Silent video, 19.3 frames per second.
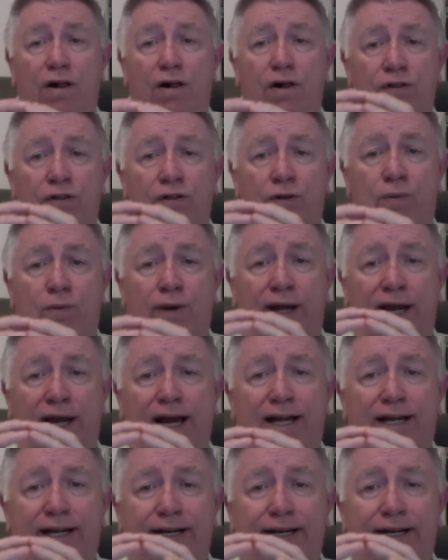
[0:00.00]
the
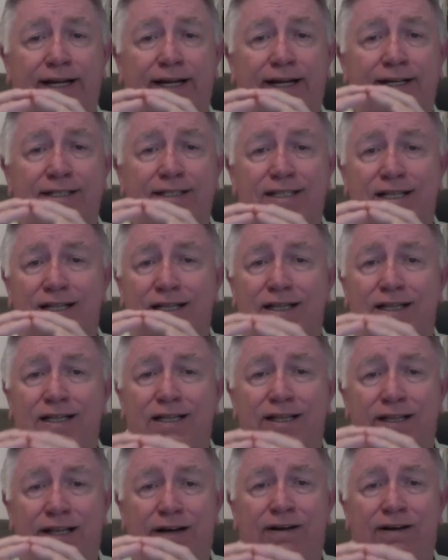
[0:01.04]
reality is
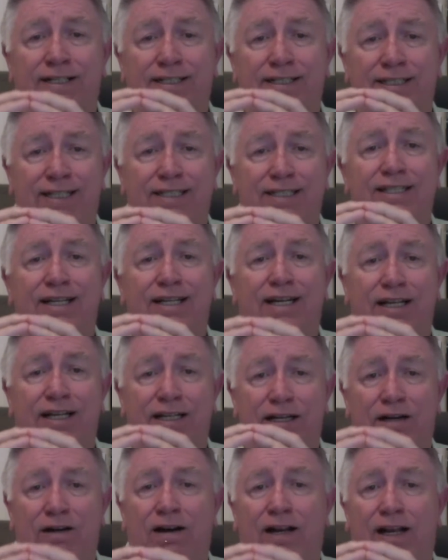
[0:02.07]
they're existing and
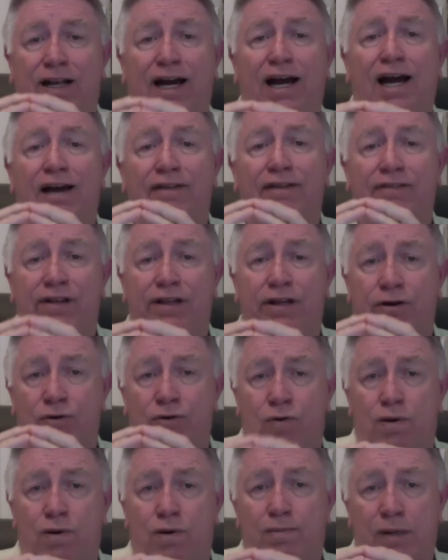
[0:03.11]
they're alive and they're
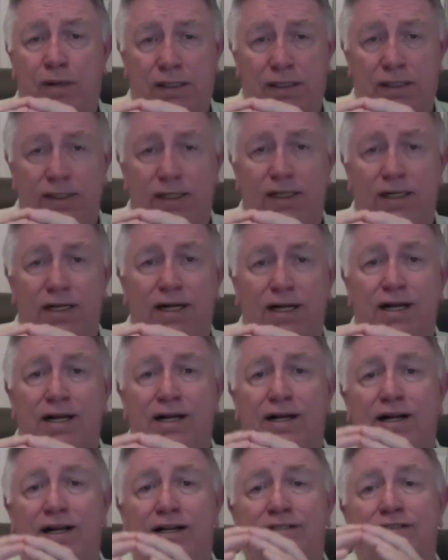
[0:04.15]
normal.
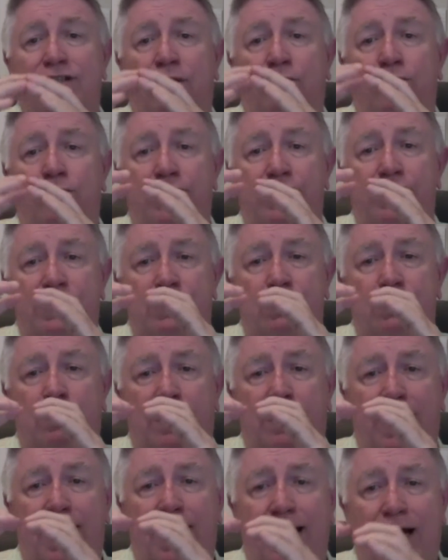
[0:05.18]
And so we just want to
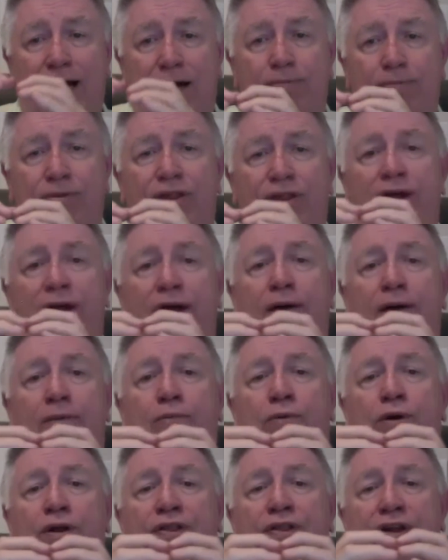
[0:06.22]
help them
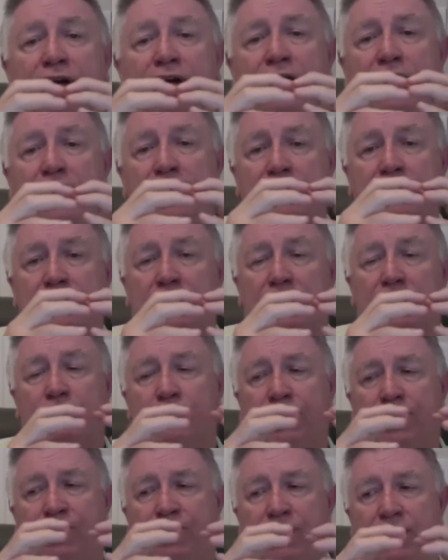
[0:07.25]
with
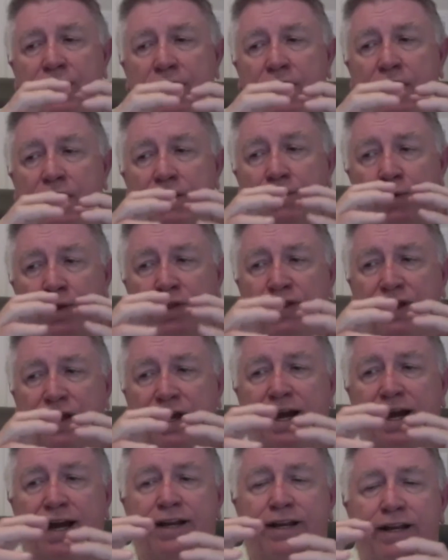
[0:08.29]
the
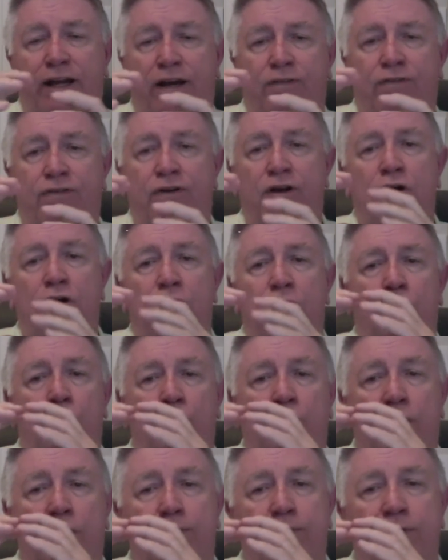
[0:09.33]
idea of, we're
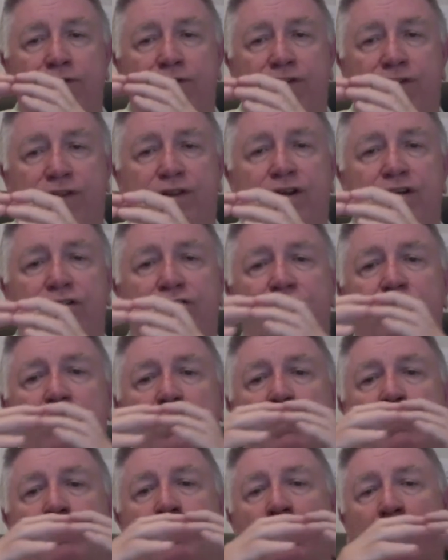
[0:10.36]
going to move from this
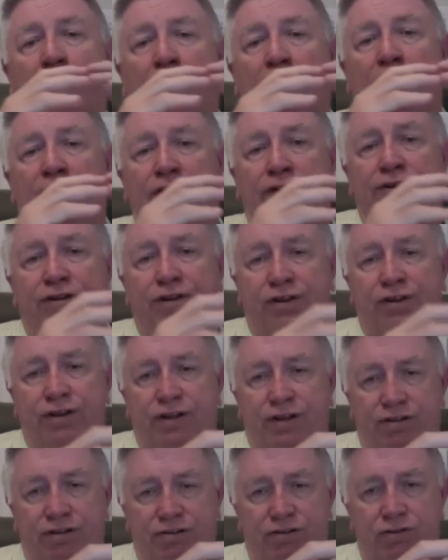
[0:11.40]
normal over to
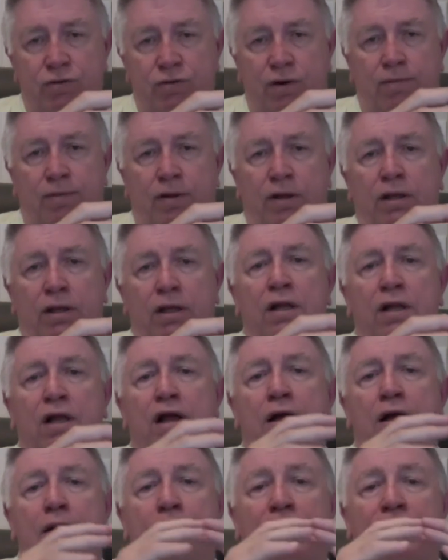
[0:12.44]
this normal.
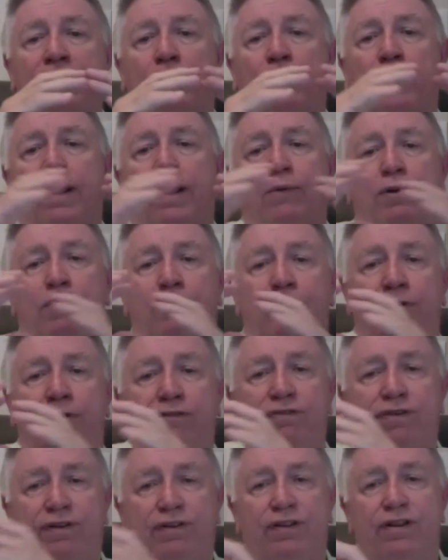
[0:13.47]
But the way we move
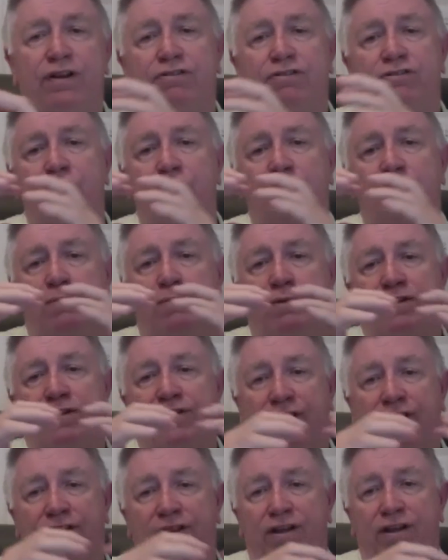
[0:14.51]
from this normal
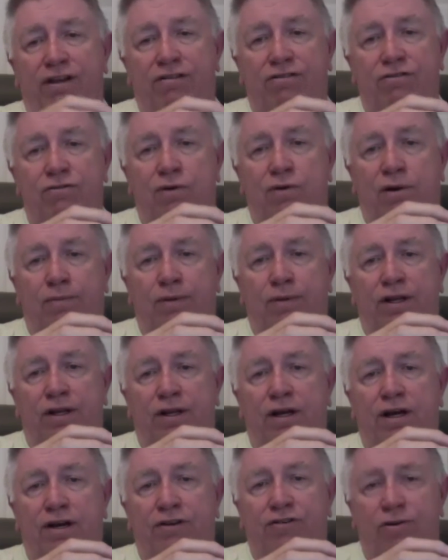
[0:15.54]
to this normal, the
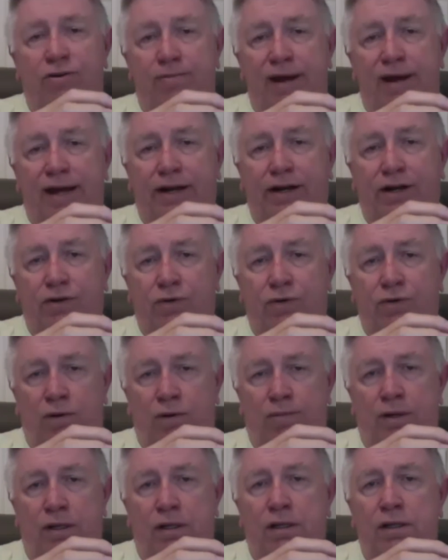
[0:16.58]
non-traumatic
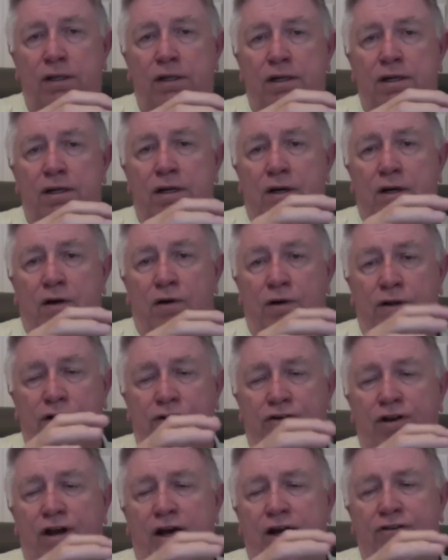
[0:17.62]
normal, or the
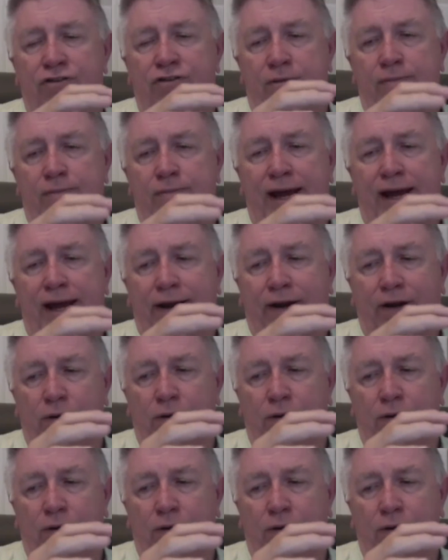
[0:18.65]
non-traumatic